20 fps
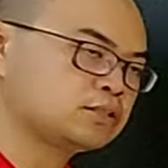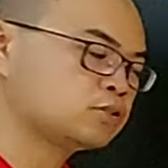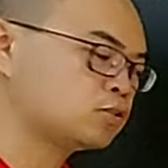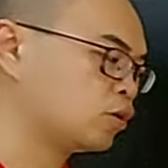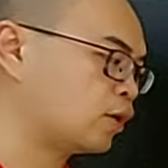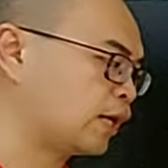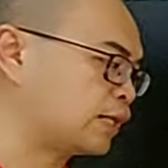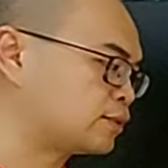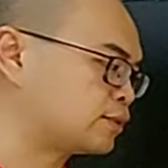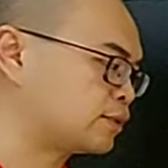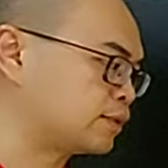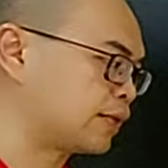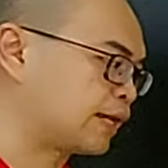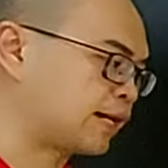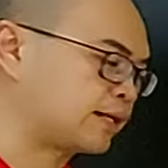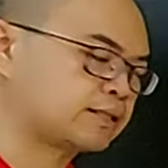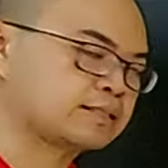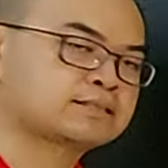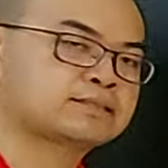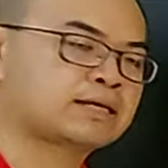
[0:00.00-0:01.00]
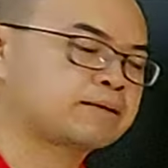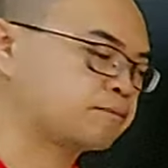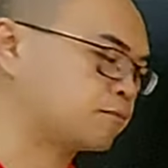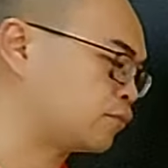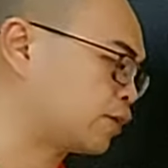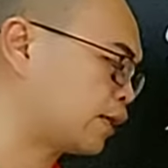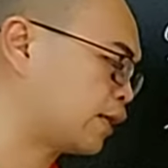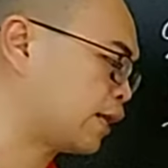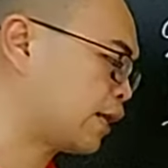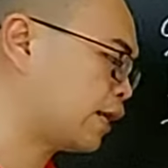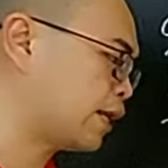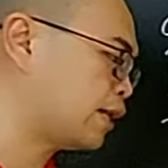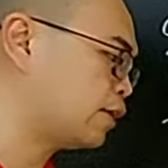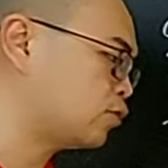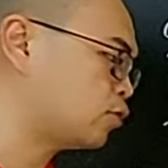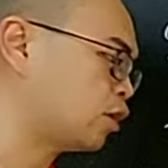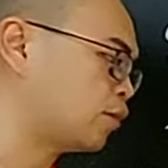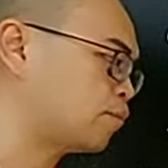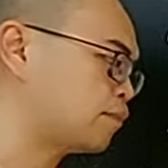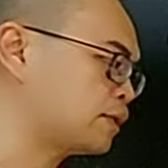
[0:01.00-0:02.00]
So as they are the same, right? A
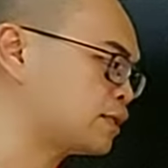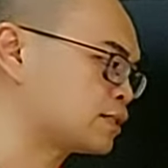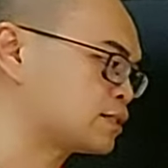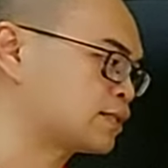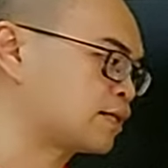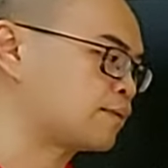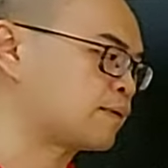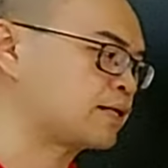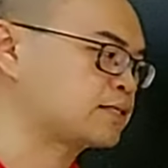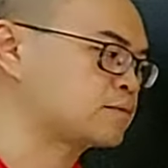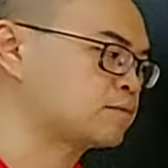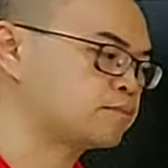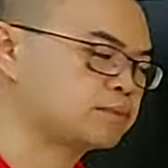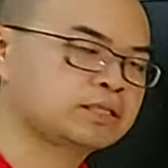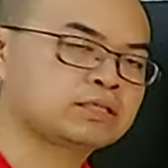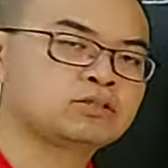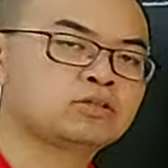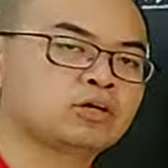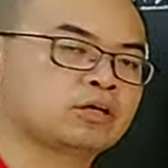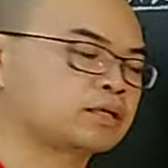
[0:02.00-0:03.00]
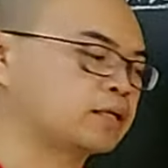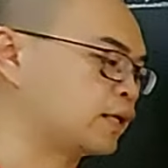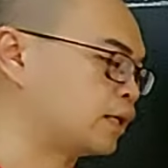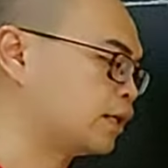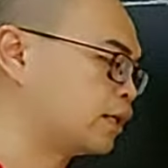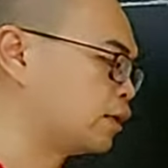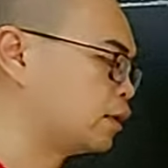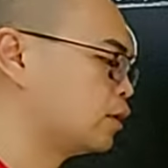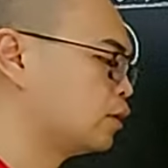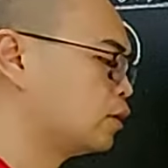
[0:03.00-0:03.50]
dot B is the same as B dot A.